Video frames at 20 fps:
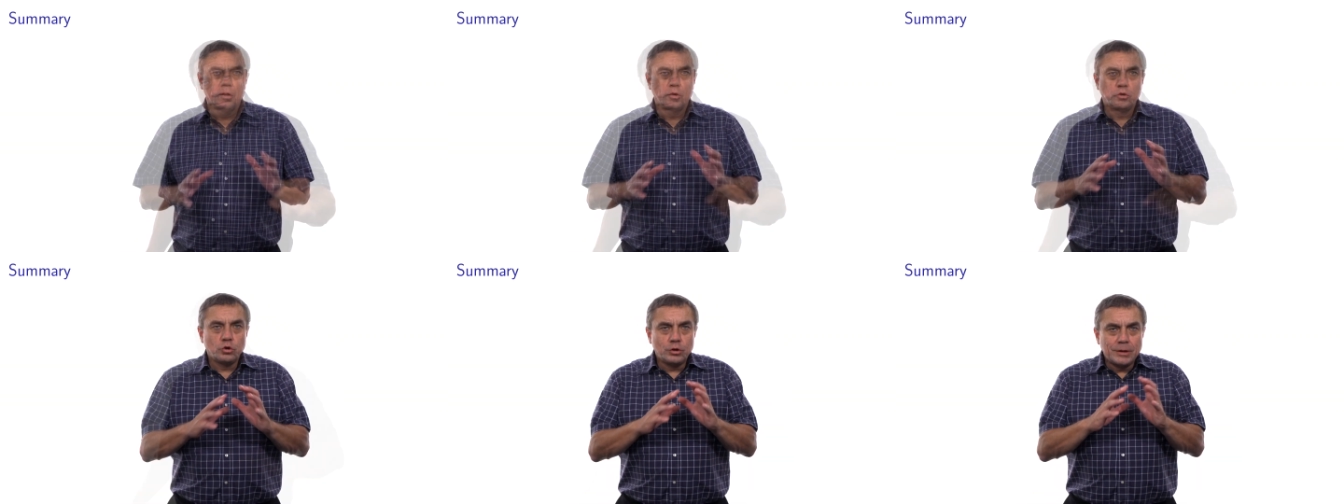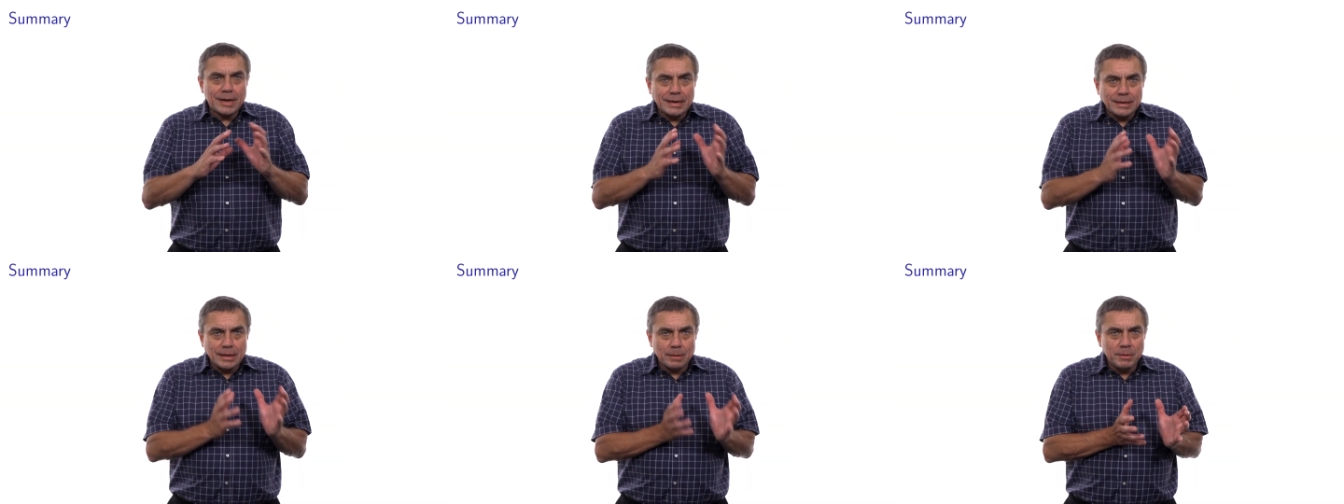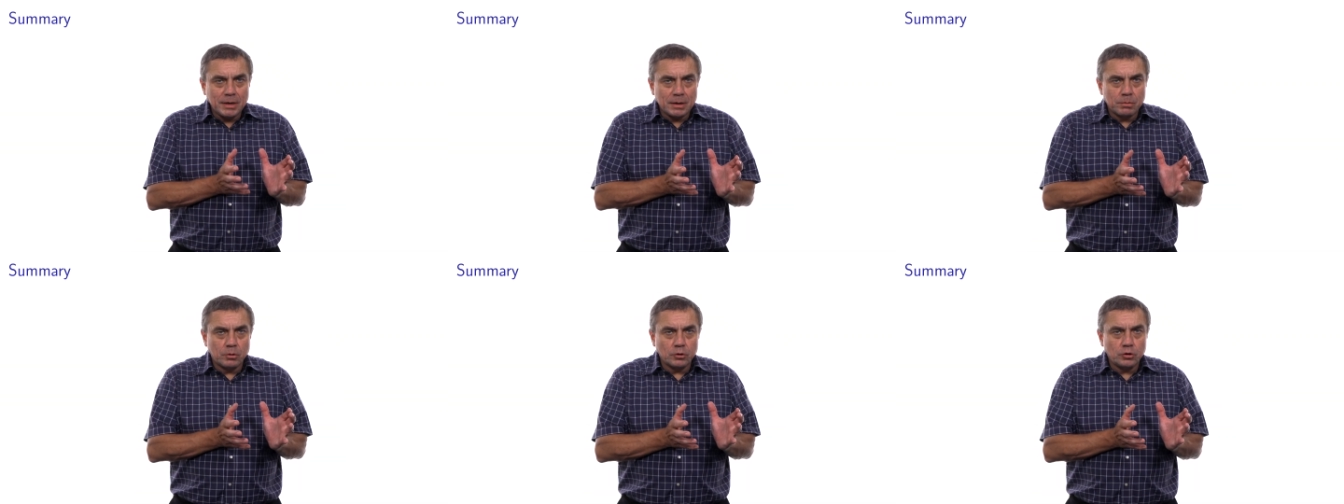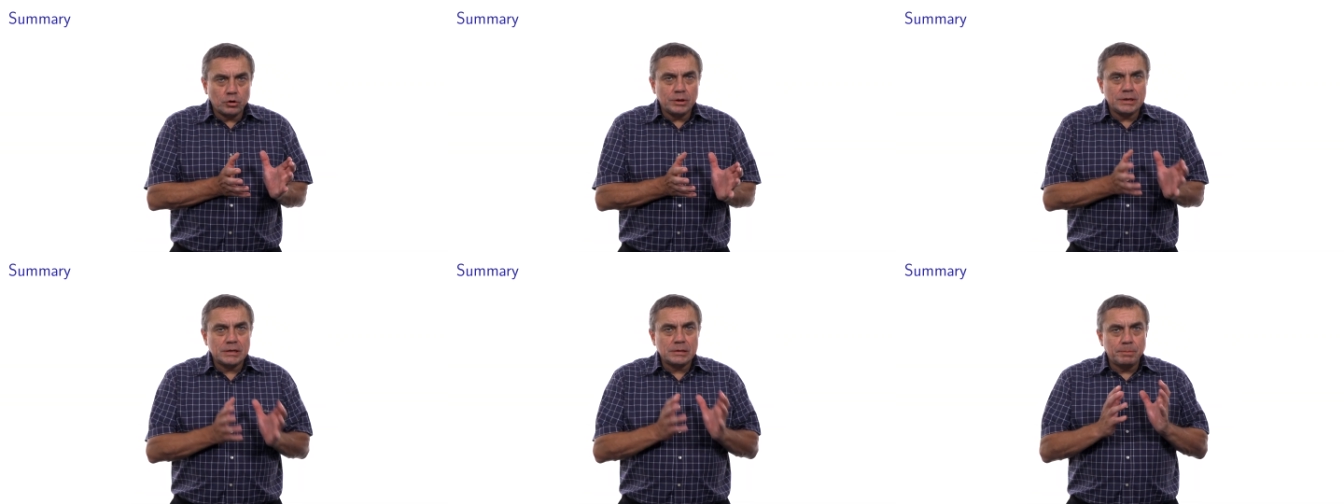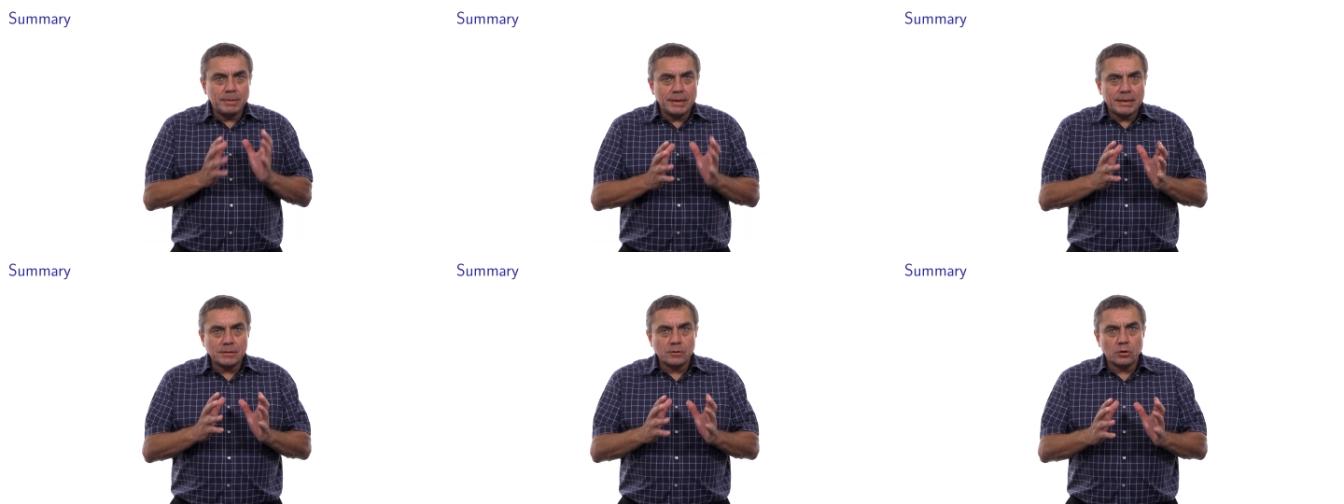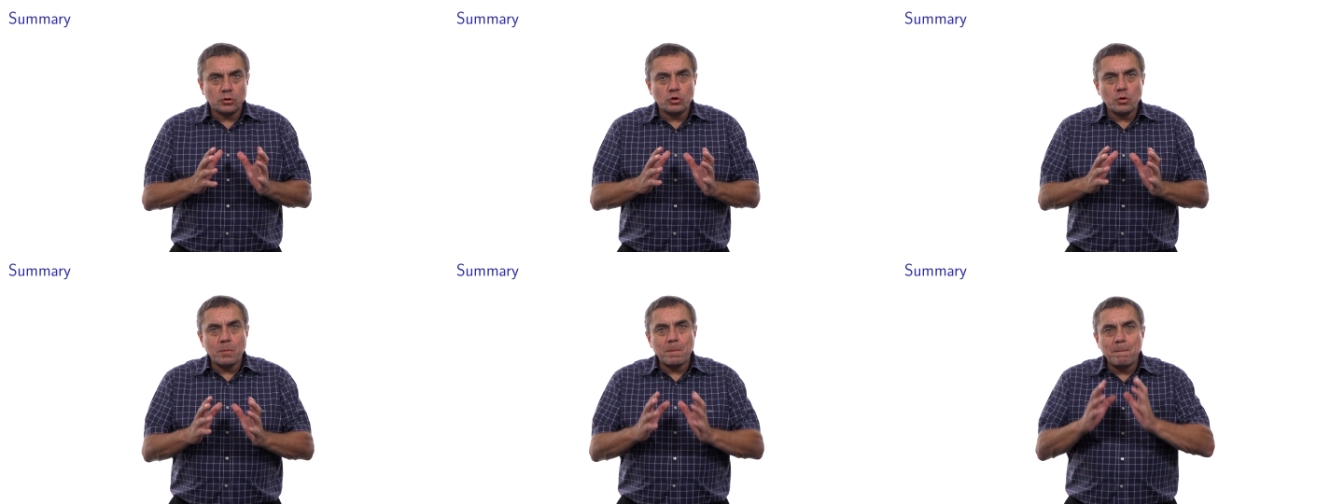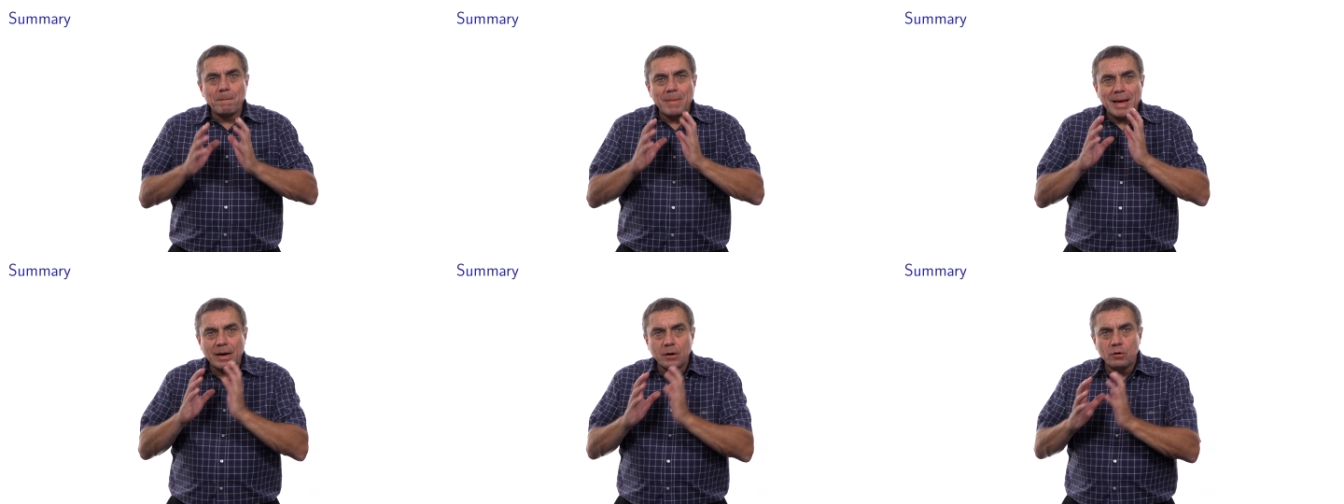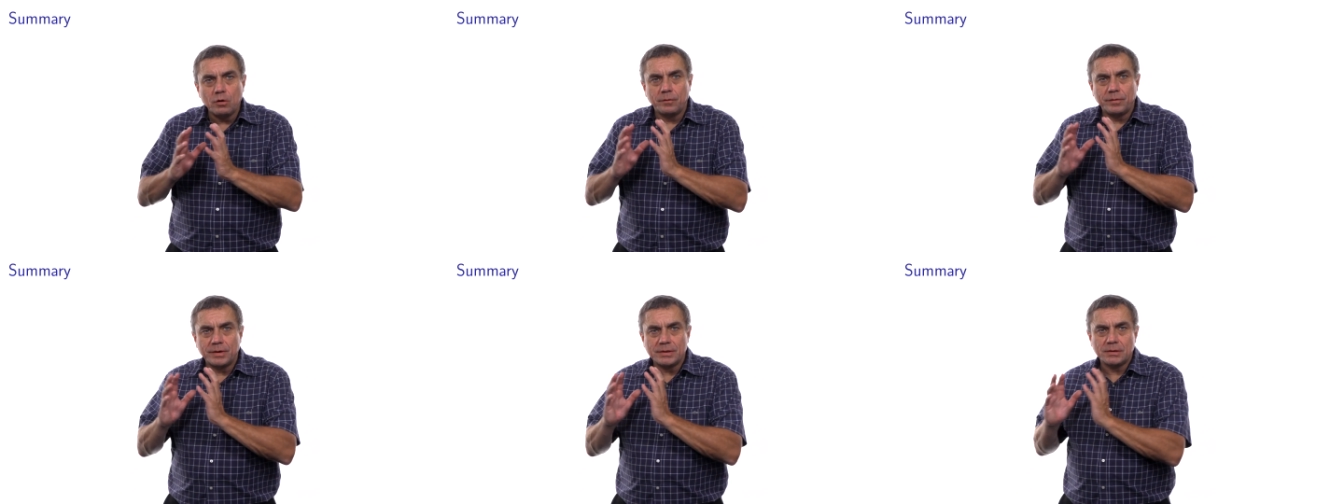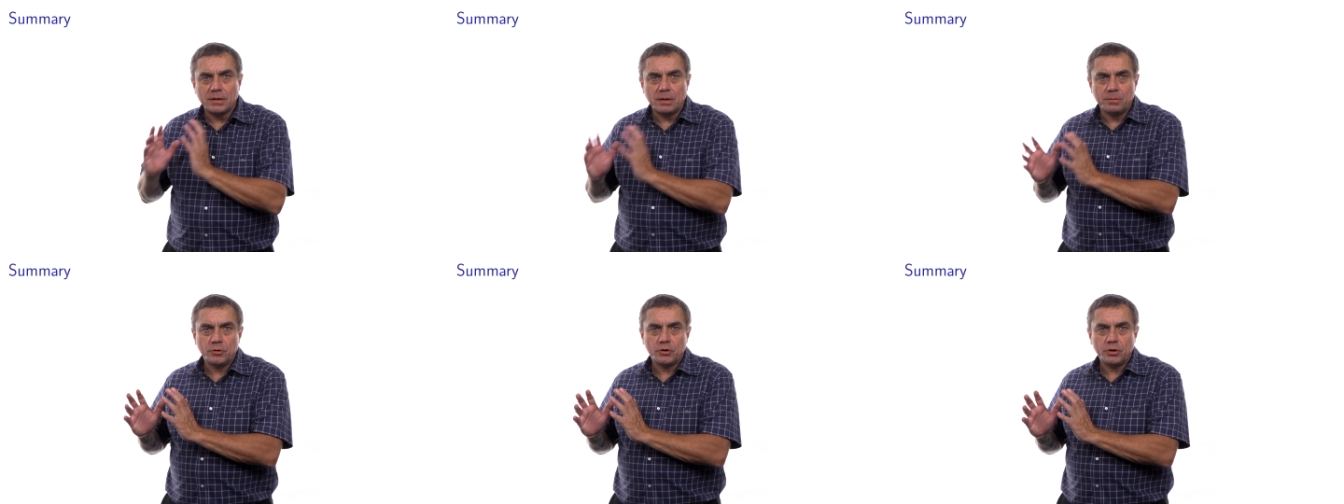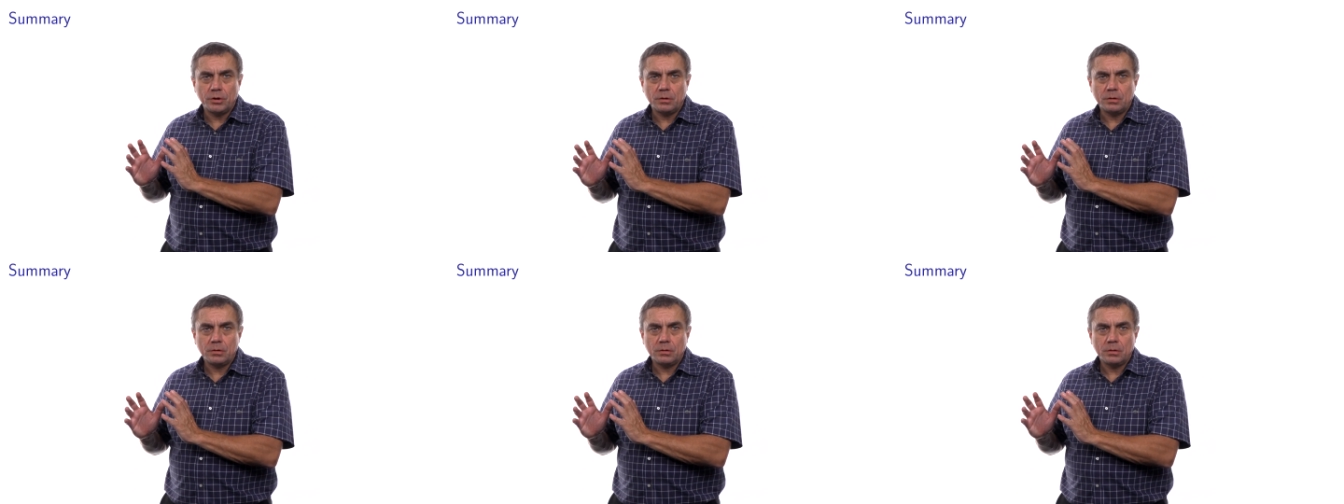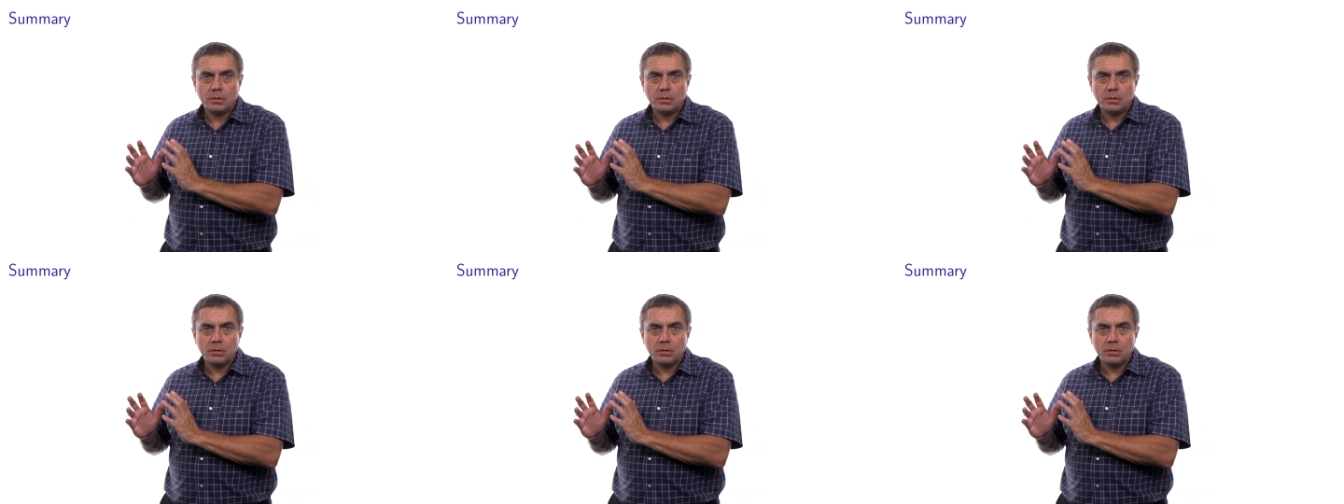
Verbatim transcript: The dynamic model is based on the Markov assumption,